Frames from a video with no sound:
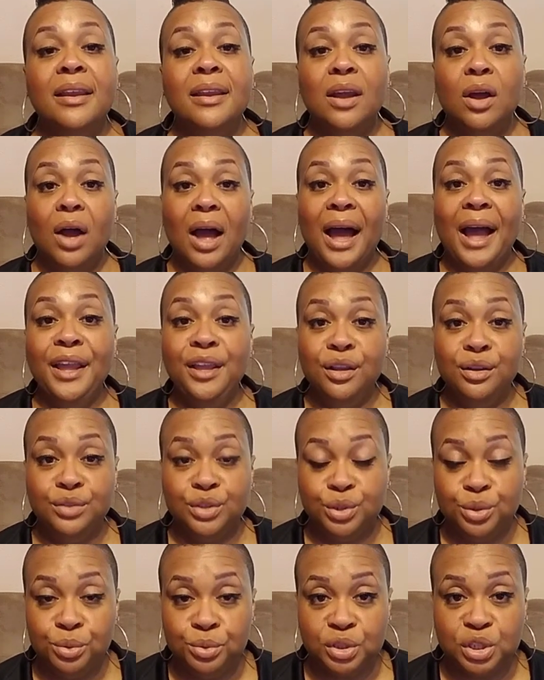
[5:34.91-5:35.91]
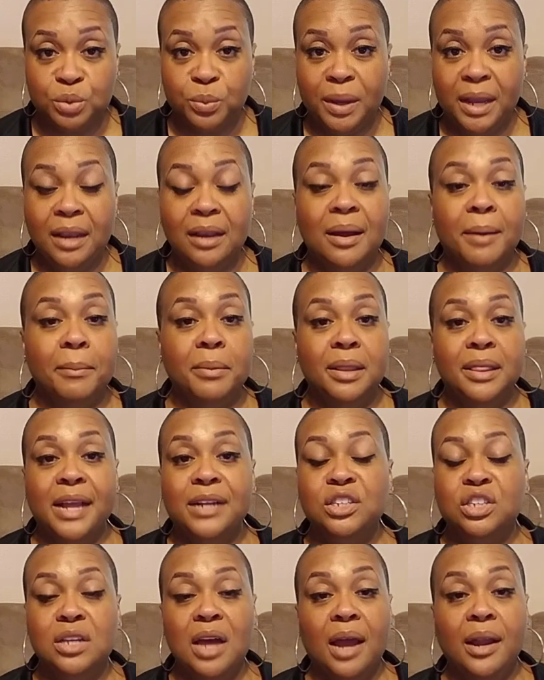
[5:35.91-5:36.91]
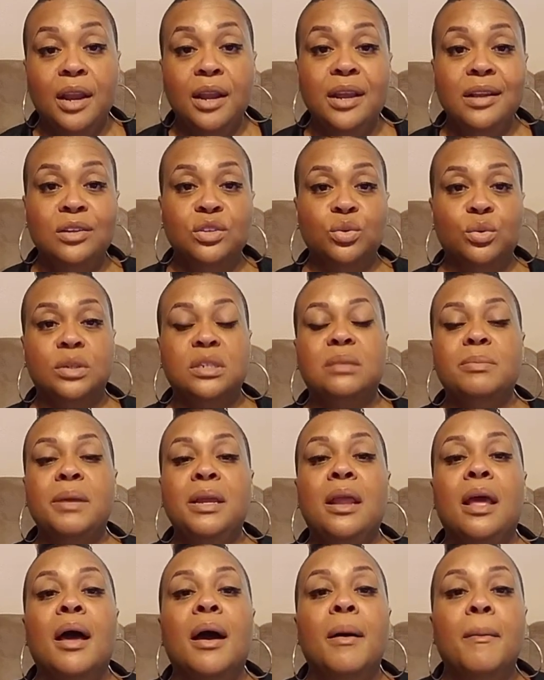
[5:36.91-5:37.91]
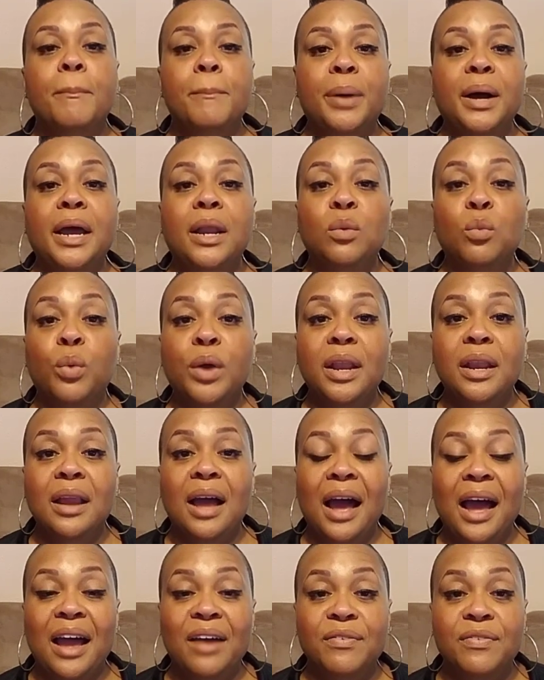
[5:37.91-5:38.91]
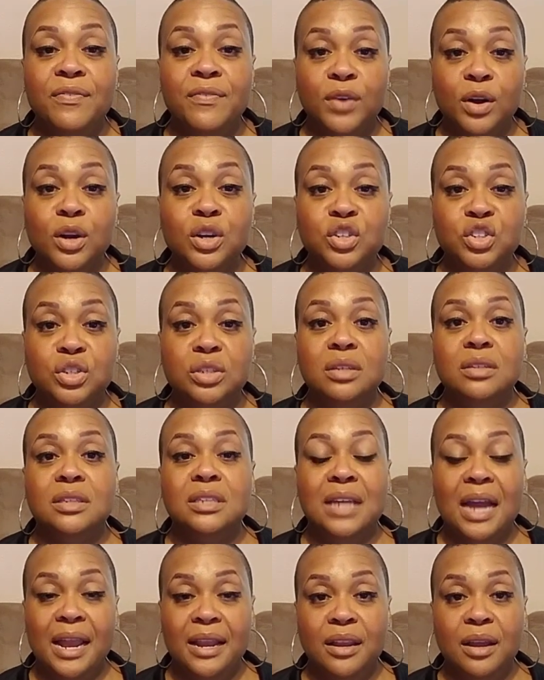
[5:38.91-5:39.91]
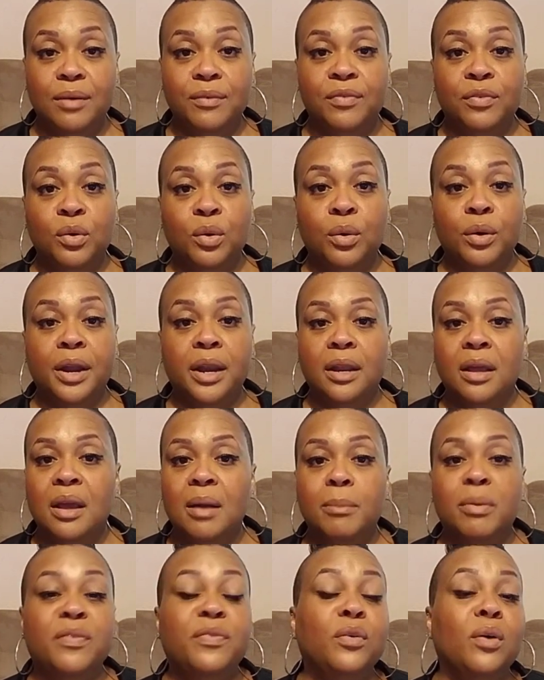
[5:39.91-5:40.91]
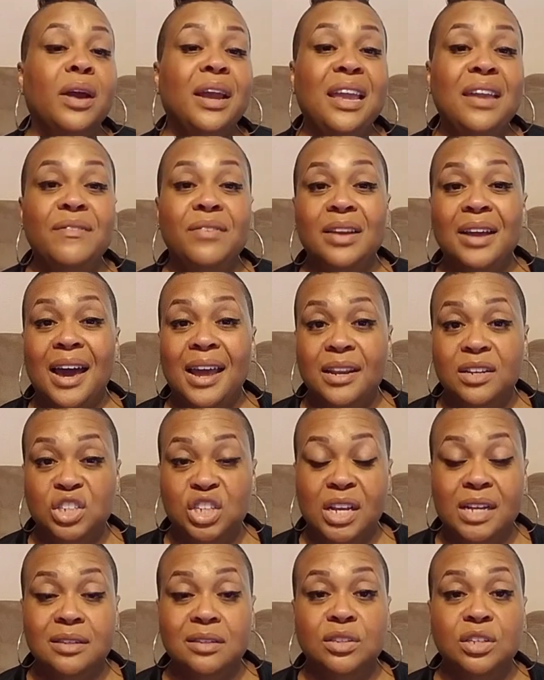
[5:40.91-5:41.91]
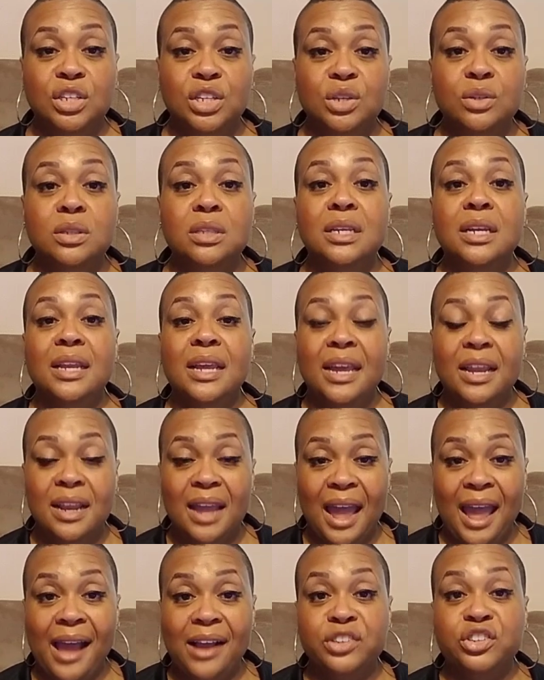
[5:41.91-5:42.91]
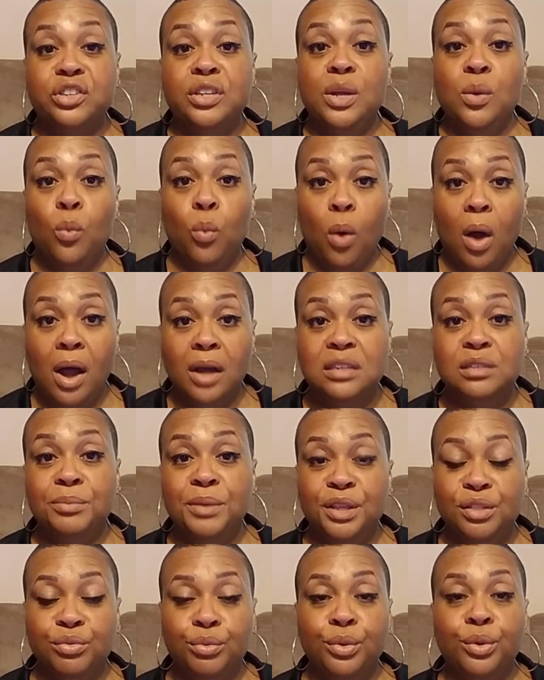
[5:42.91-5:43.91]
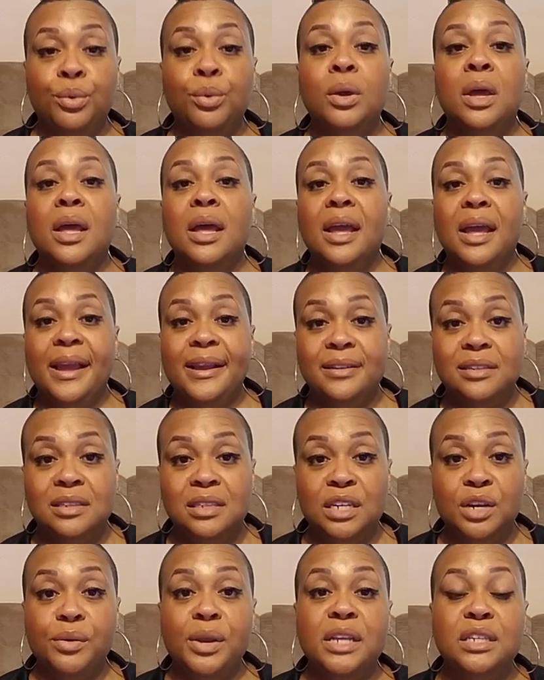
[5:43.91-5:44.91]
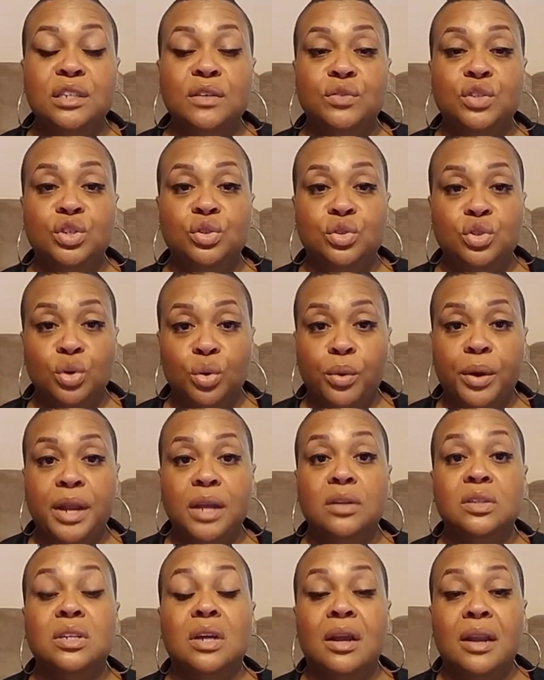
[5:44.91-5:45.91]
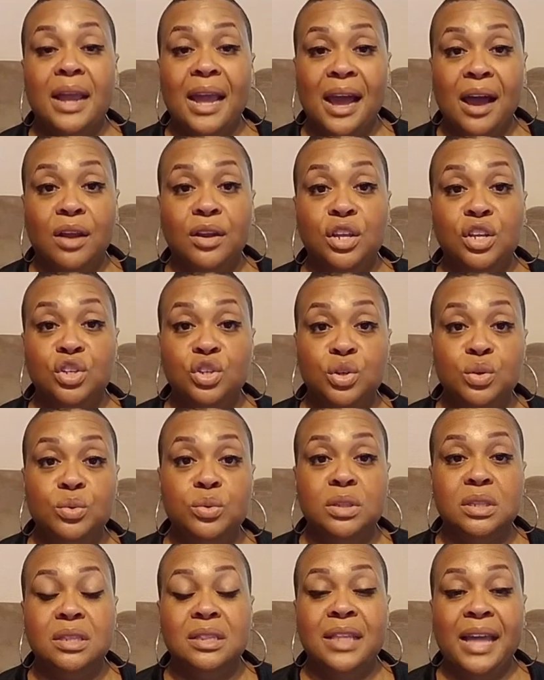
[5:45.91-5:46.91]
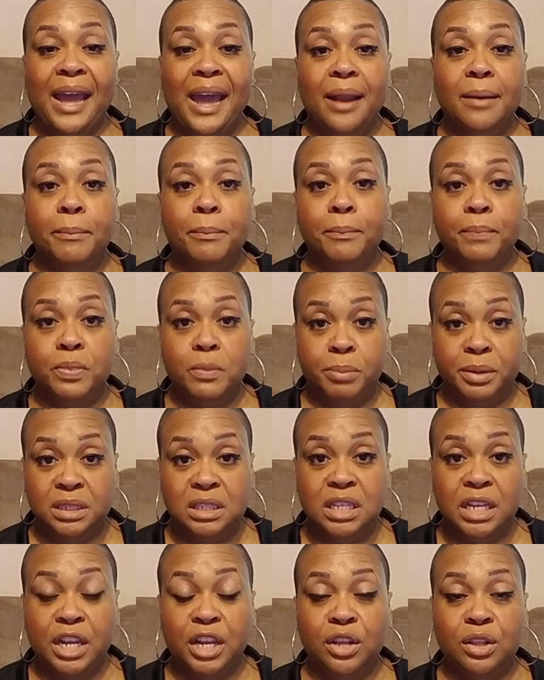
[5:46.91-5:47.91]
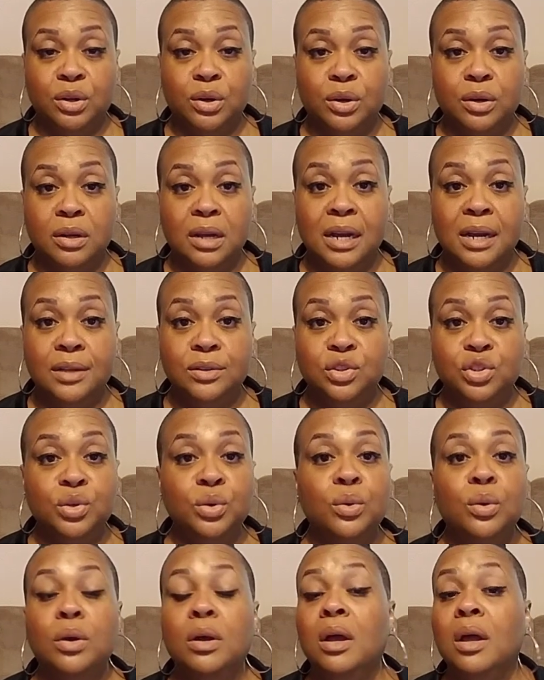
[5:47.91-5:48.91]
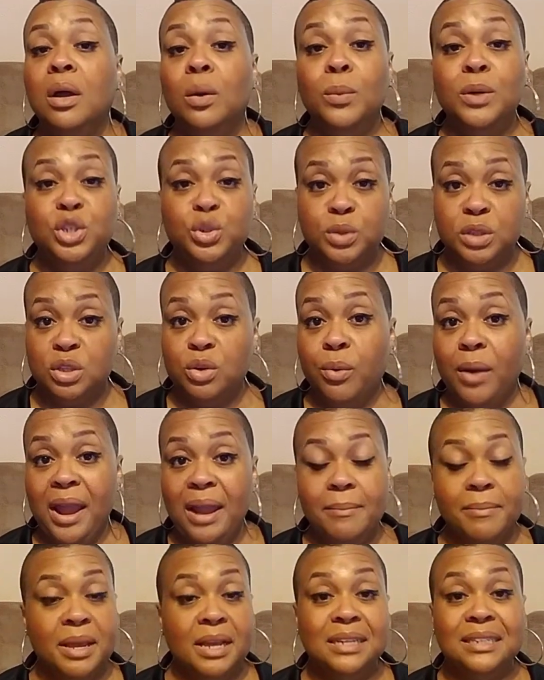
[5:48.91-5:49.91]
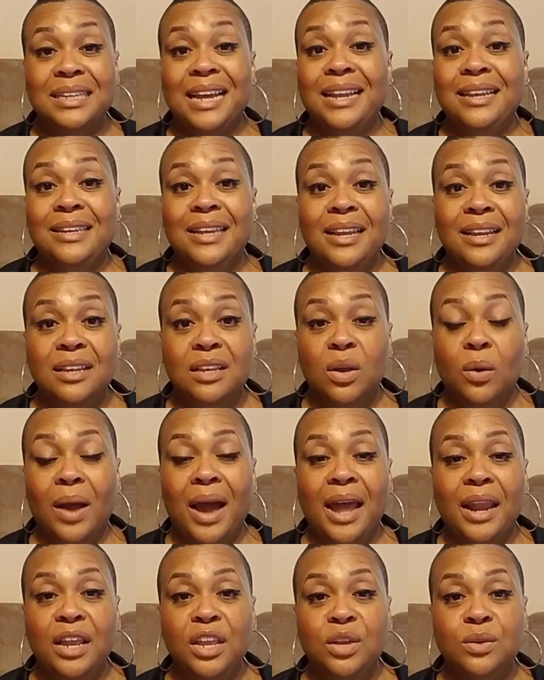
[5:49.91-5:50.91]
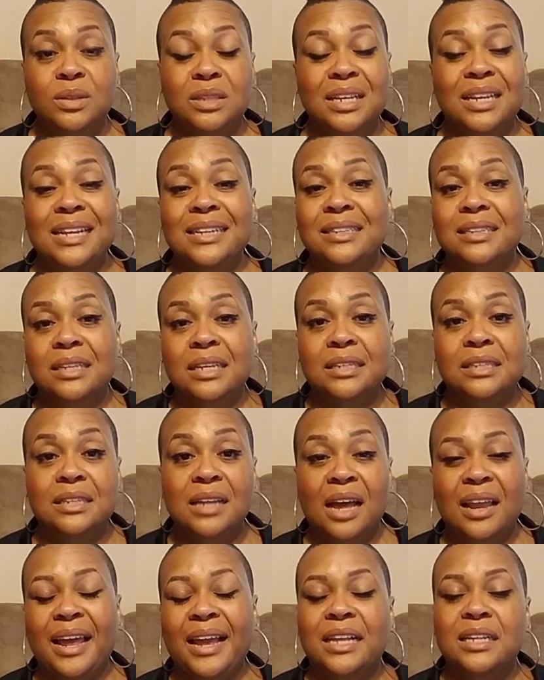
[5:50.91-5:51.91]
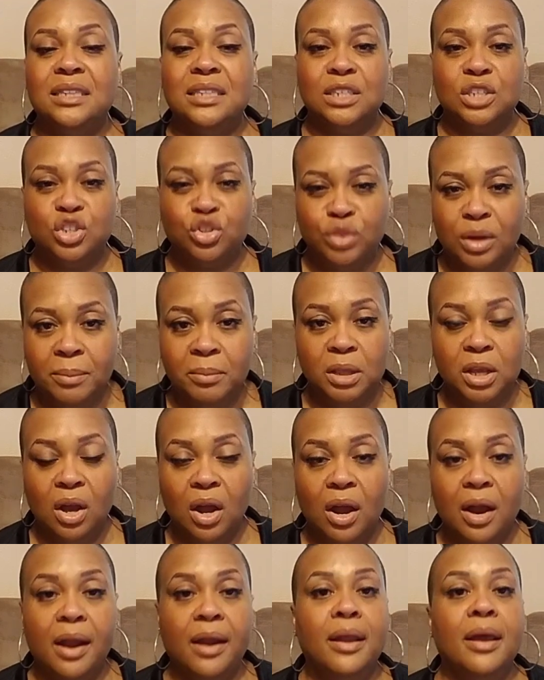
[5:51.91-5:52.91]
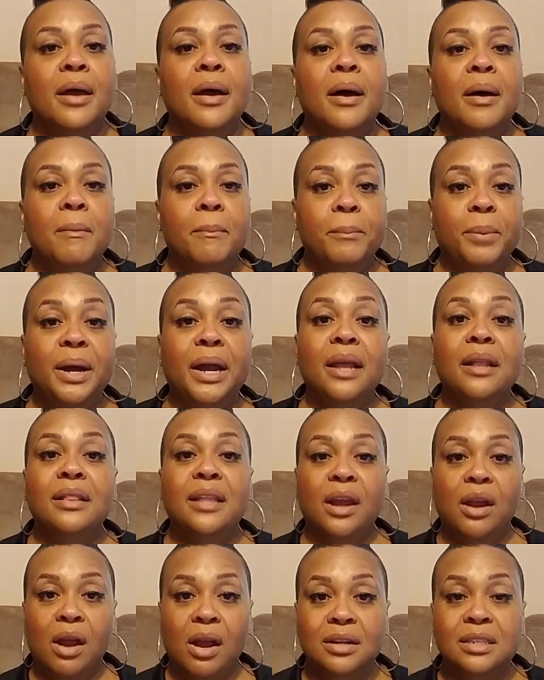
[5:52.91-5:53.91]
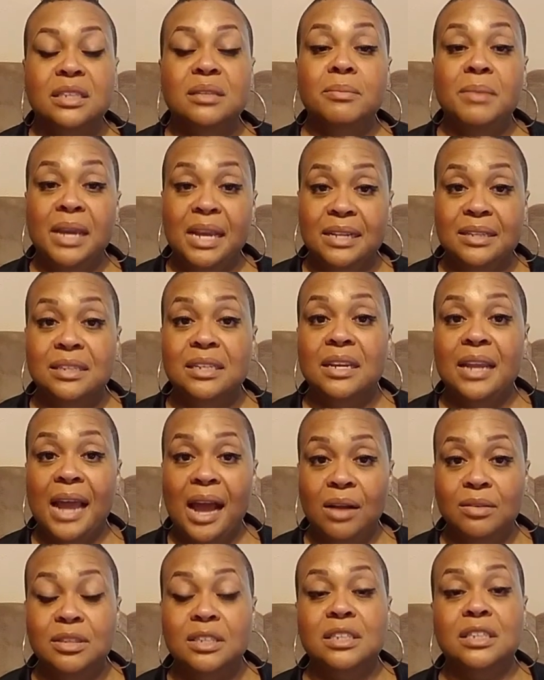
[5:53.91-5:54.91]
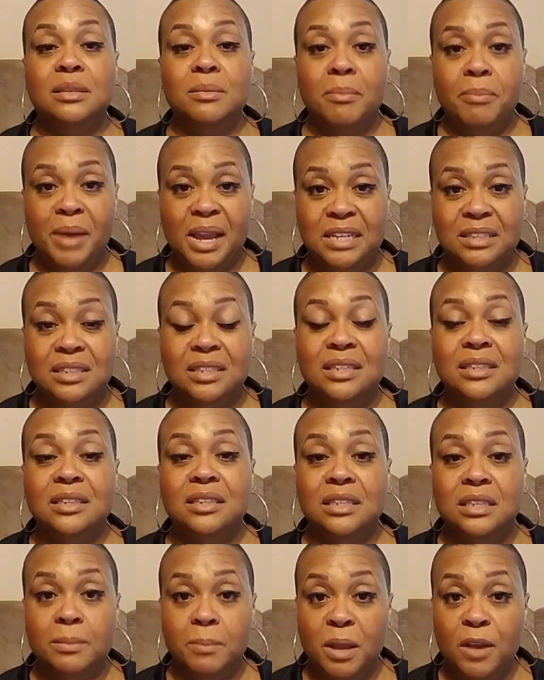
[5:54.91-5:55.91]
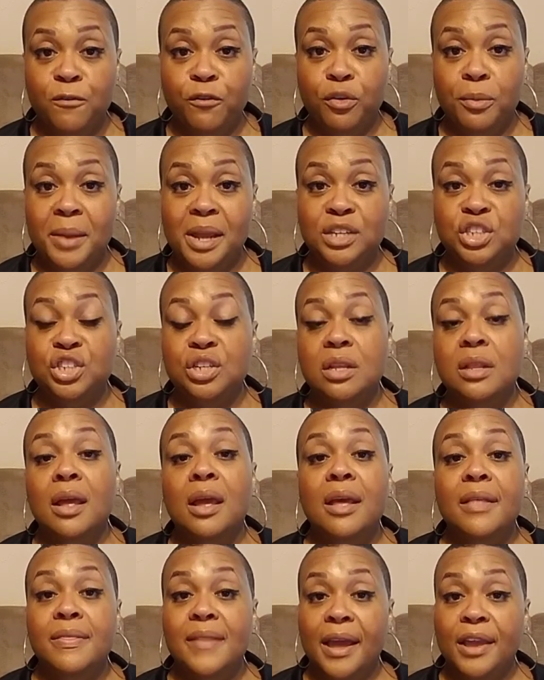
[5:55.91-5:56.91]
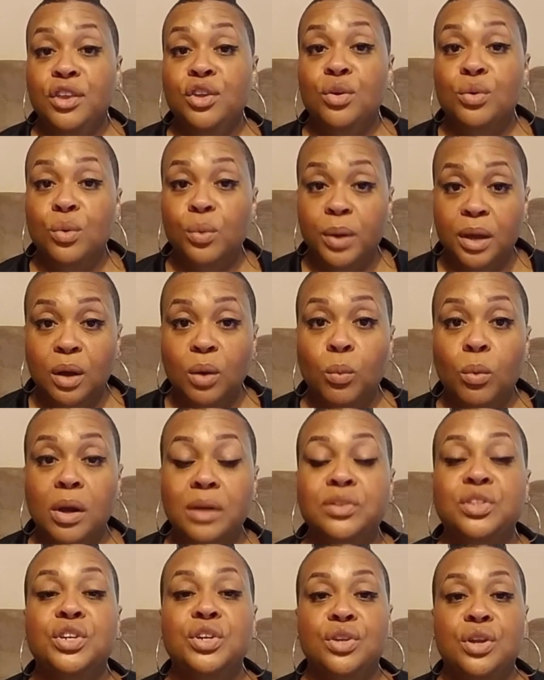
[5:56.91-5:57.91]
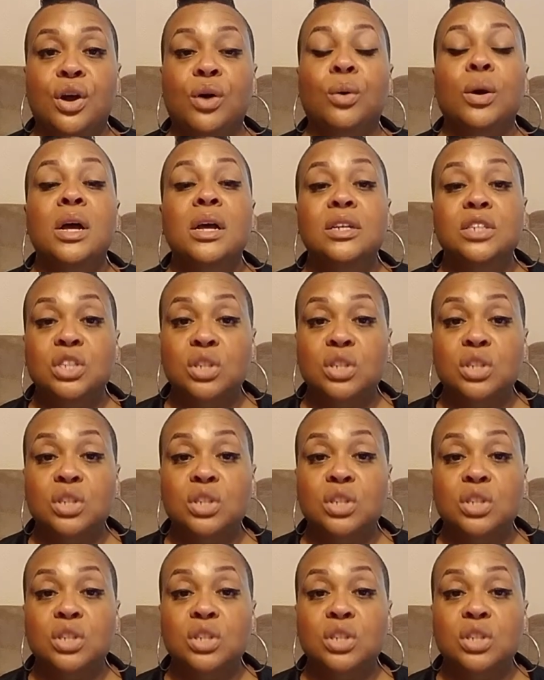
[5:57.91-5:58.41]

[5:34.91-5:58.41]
Now, I use Hootsuite. That's not an endorsement, but when I first signed up for it, before I even got a chance to use it, it actually walked me through a series of tutorials on how to use that particular tool, which was great because I didn't know how to use it. It's not like it's extremely hard, but there are some ins and outs and some basics and some information that you will want to know.